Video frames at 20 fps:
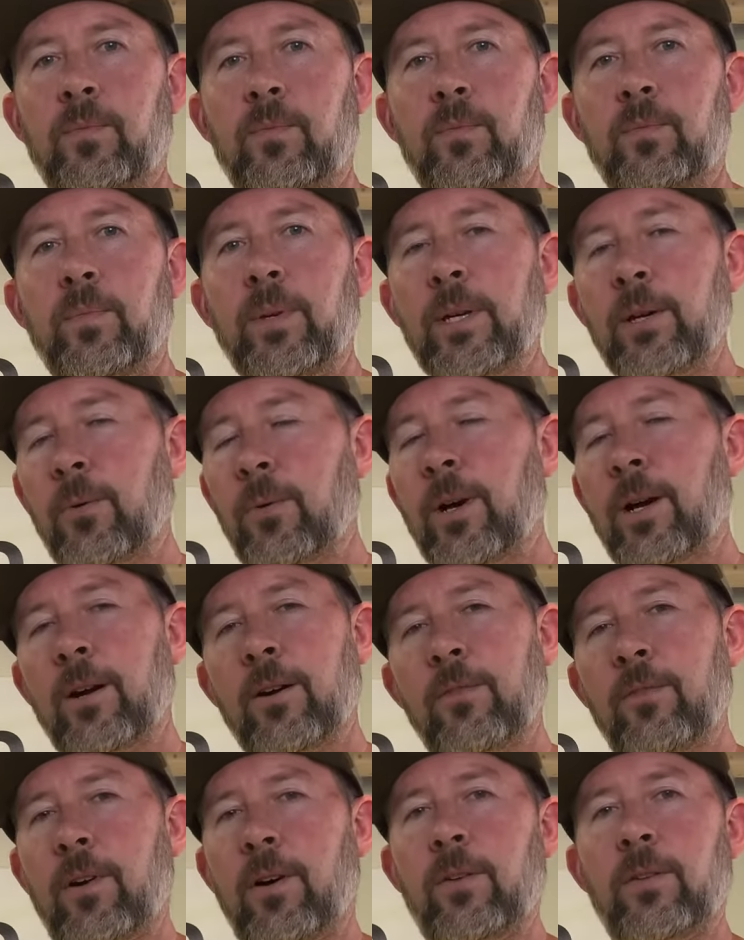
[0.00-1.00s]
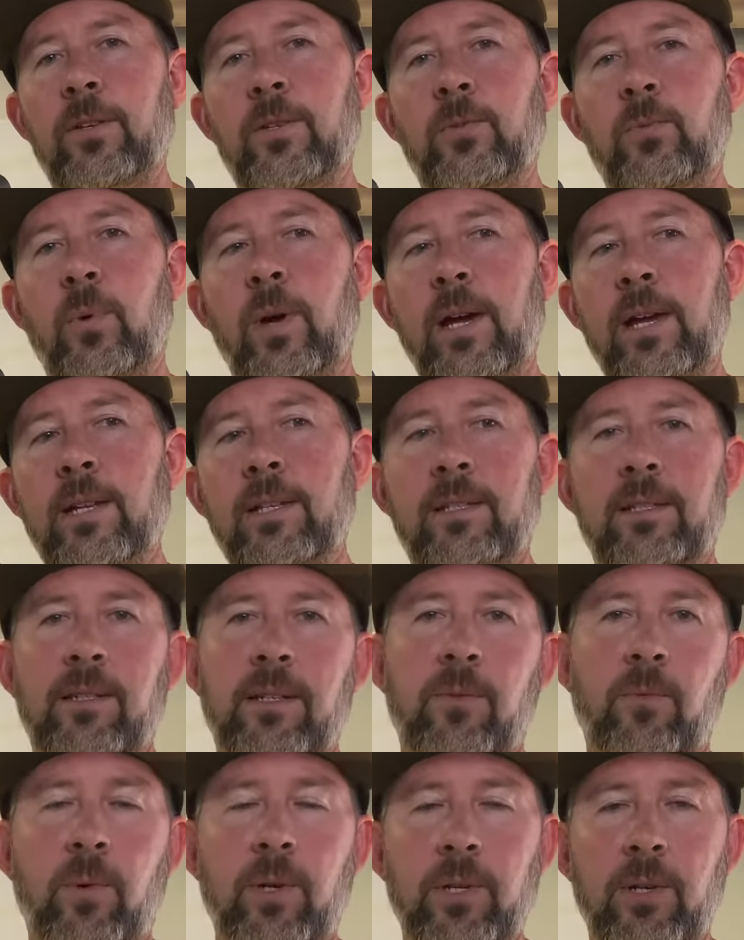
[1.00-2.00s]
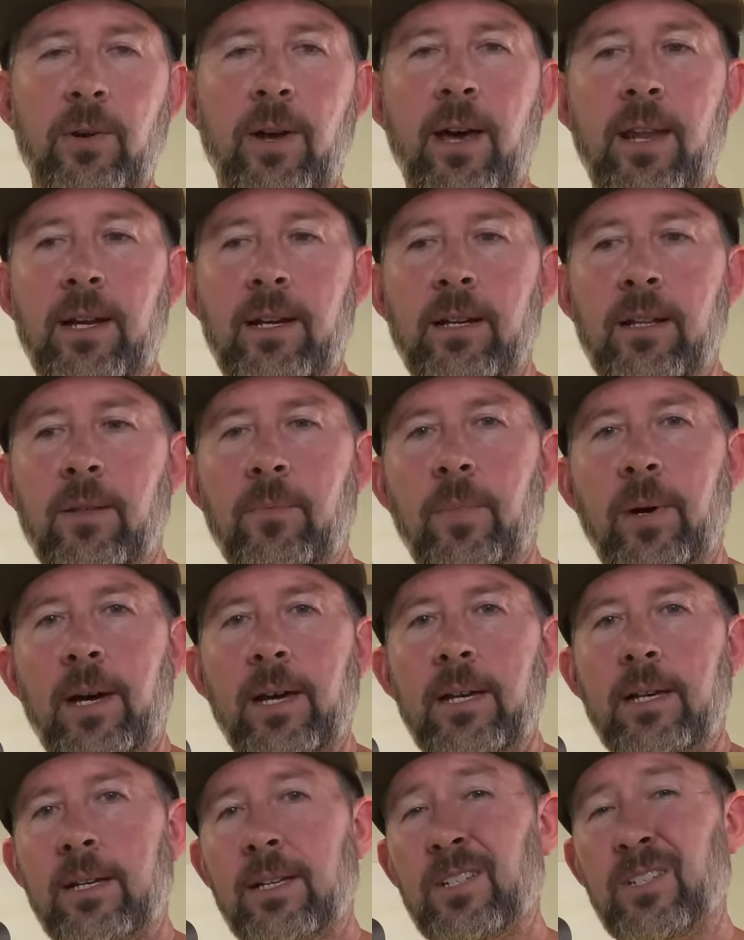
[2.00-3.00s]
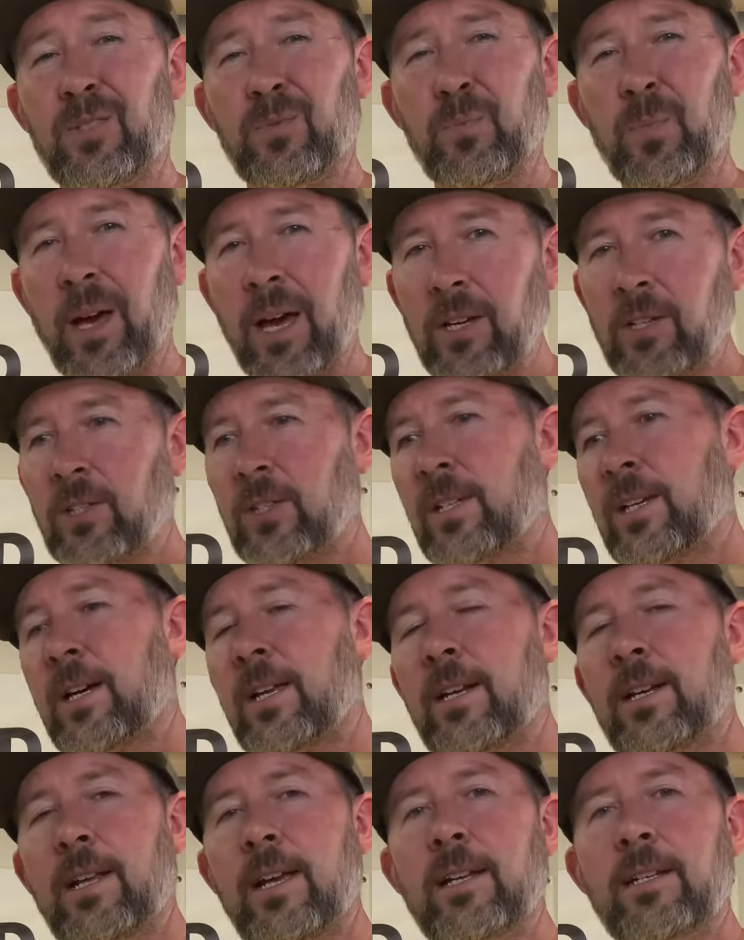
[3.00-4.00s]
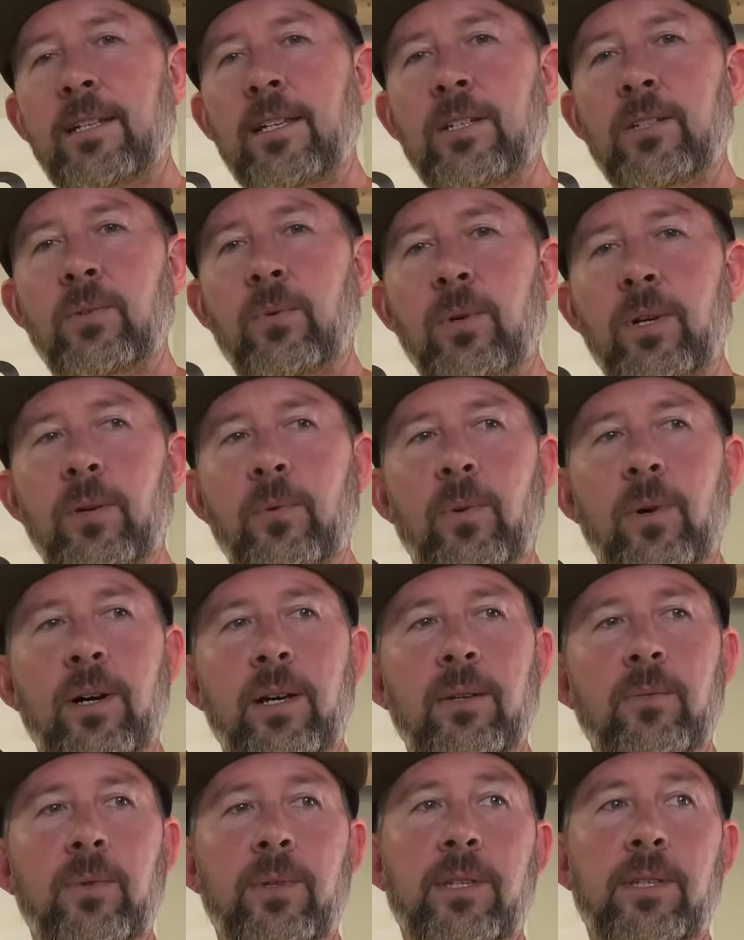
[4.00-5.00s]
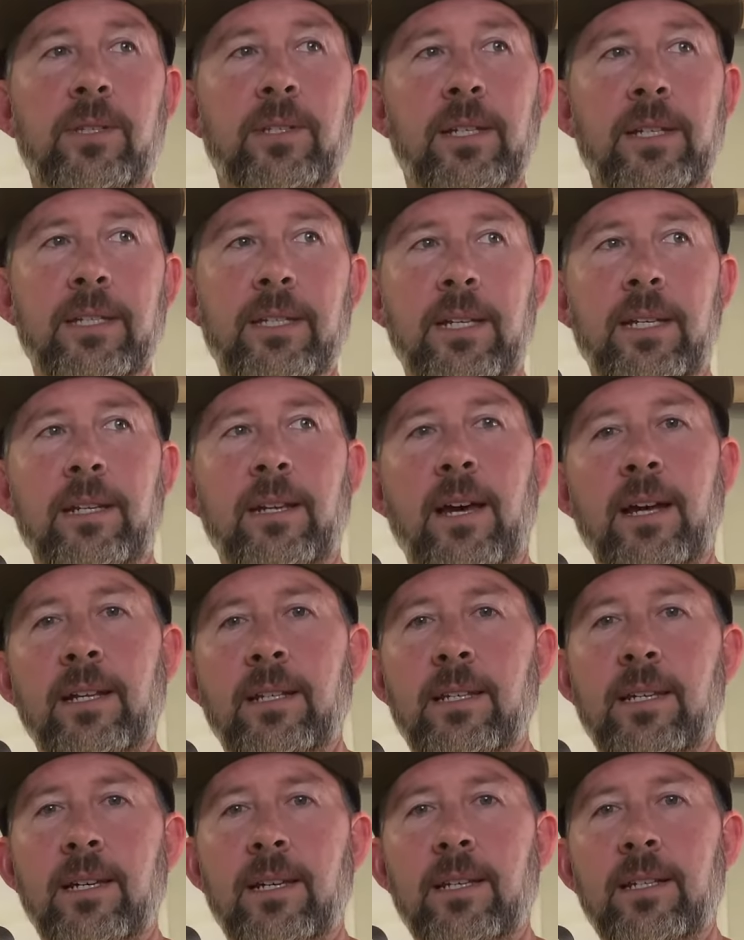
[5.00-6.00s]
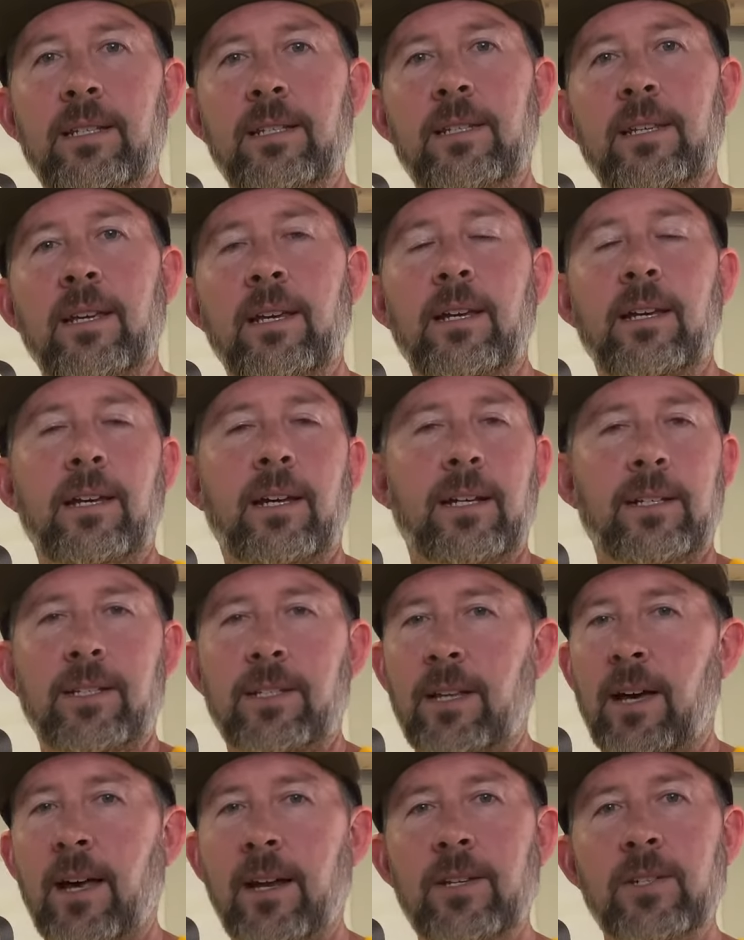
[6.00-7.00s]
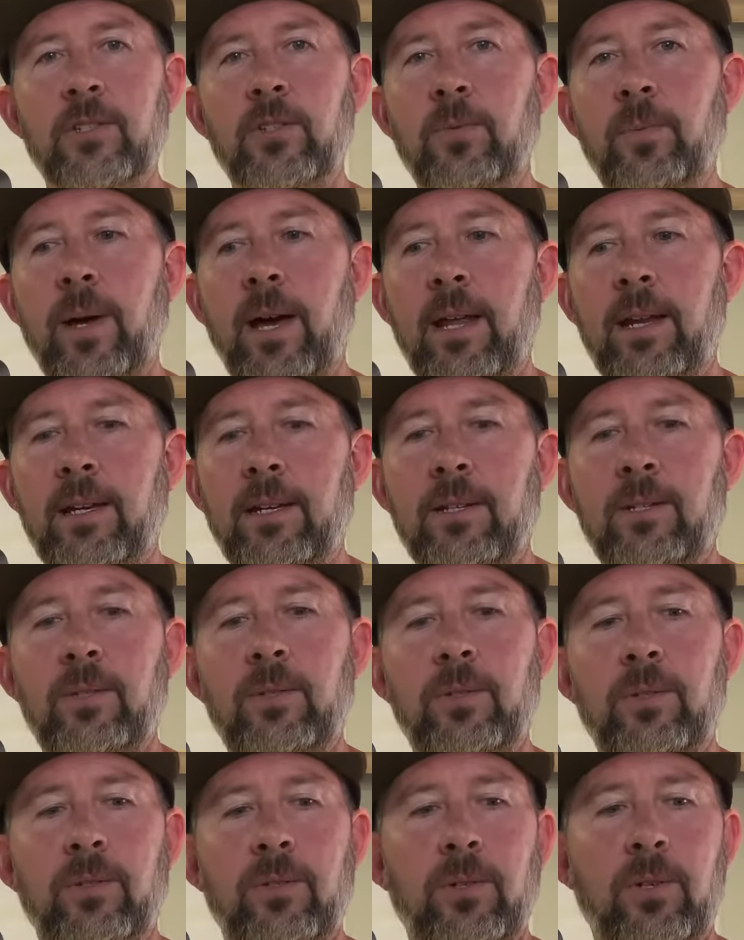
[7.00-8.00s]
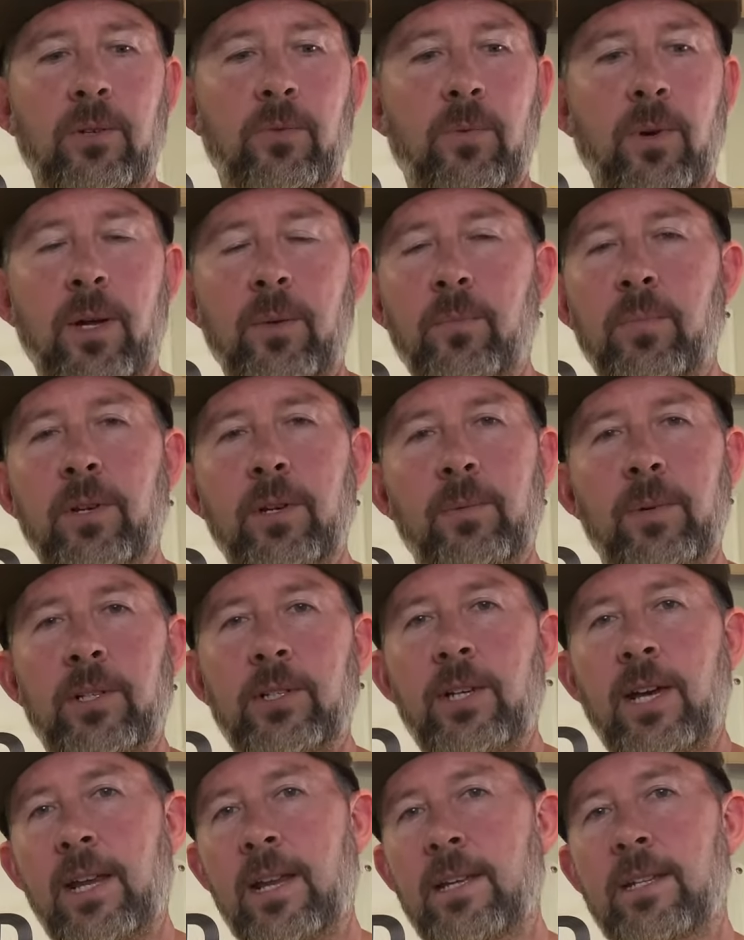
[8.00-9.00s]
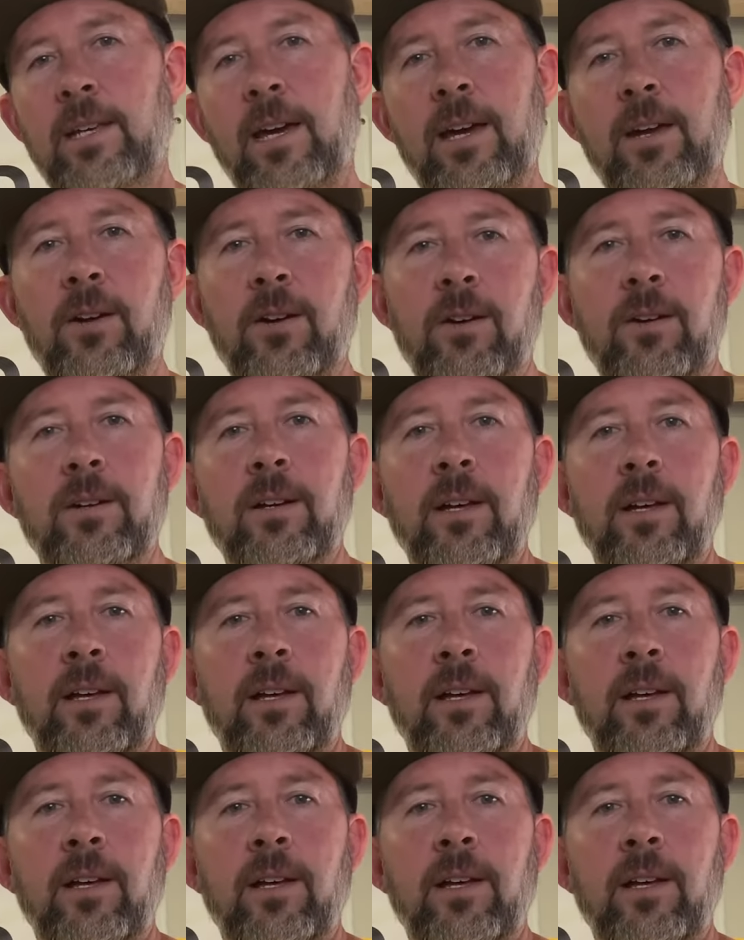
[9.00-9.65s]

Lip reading: be aware of all these weights and what you're adding to the bike, especially on an 1821. With the 1619s, it's not as dramatic. You can run pretty much any tire